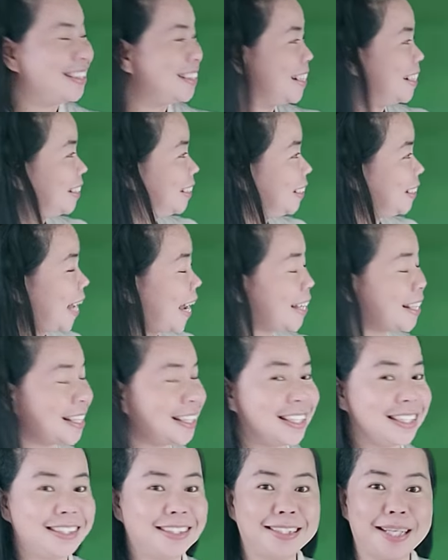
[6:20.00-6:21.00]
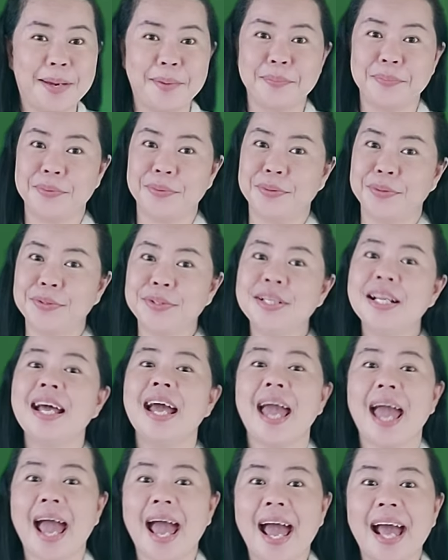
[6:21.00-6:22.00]
The second example
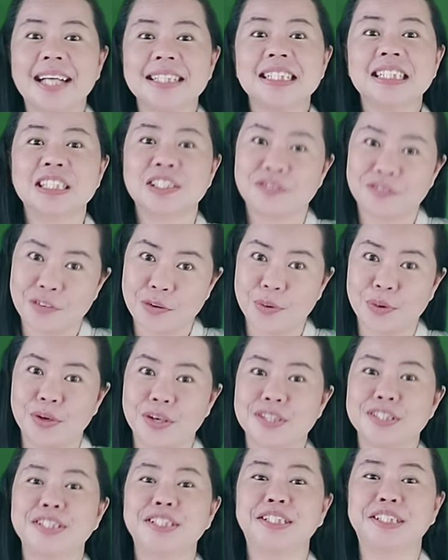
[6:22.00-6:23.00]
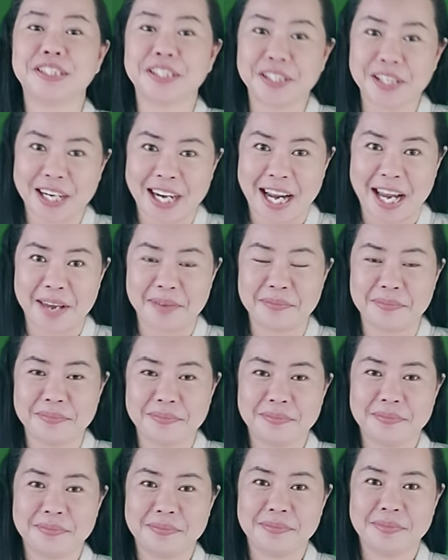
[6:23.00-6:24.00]
asks for surname,
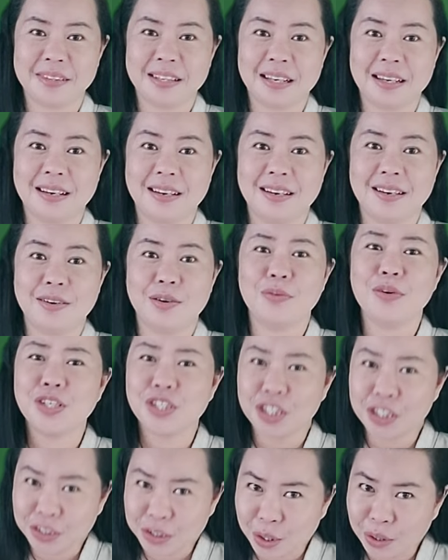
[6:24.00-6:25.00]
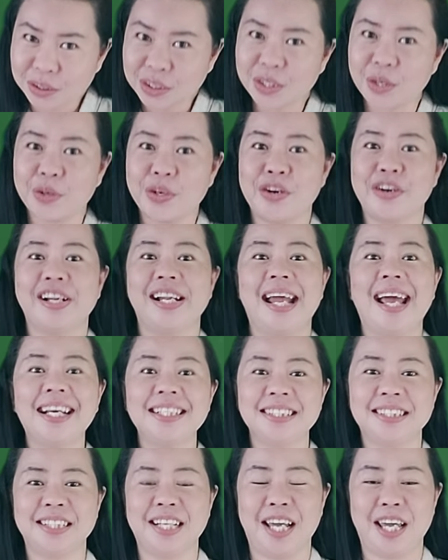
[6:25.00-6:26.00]
which is also your
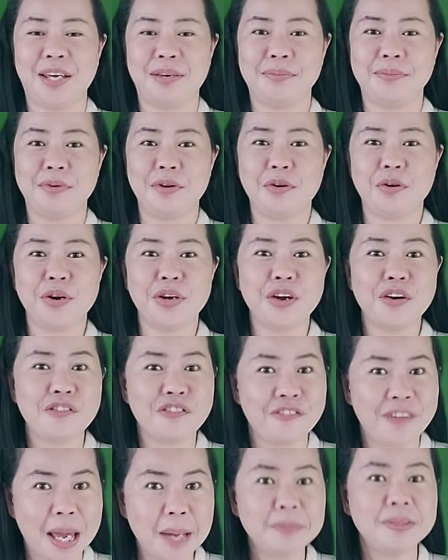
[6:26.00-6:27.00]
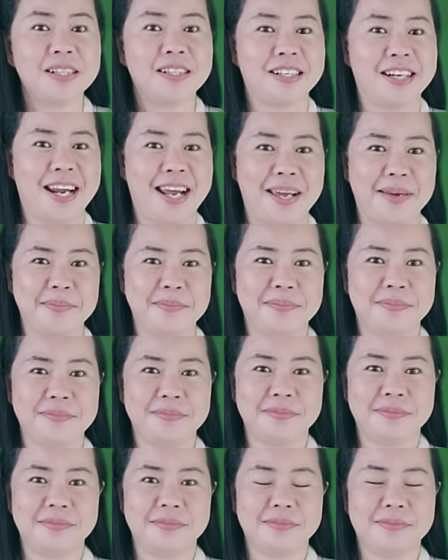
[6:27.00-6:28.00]
last name or your family name.
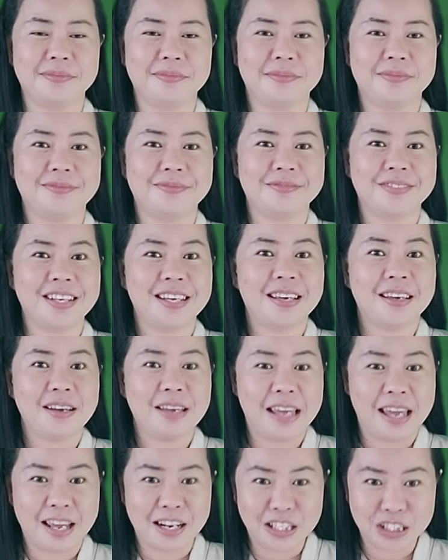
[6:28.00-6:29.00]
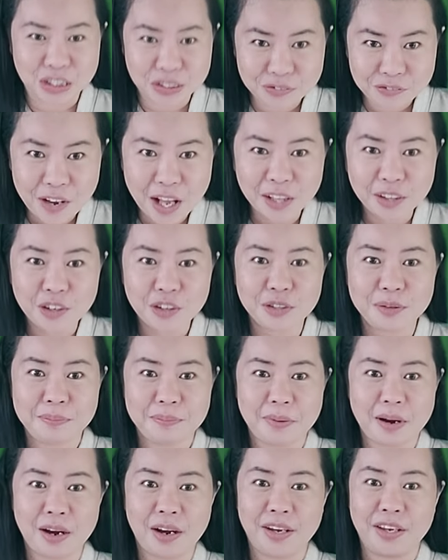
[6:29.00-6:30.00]
It is
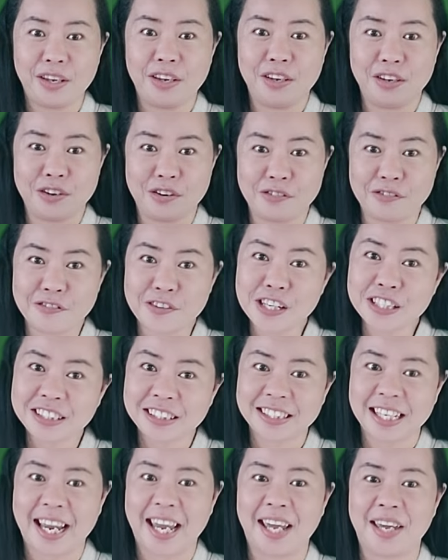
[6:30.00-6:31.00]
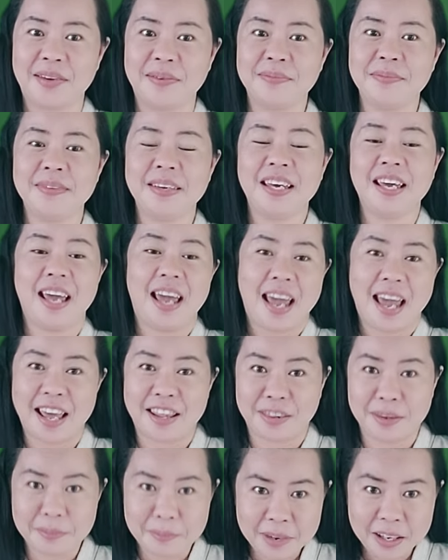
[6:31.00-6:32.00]
followed by your first name
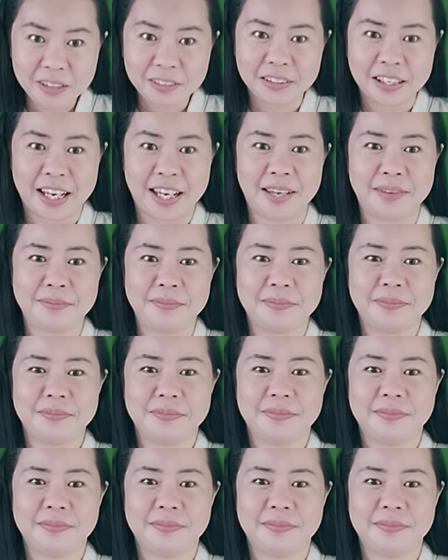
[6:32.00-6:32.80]
and the middle name,